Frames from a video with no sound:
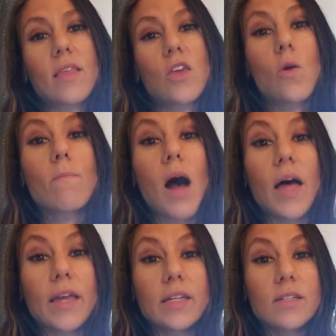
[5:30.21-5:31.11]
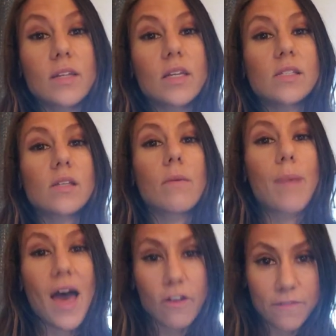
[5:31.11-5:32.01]
Your mind is a
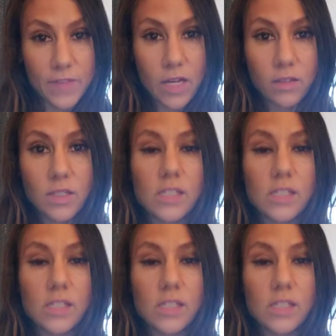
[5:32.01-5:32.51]
battlefield.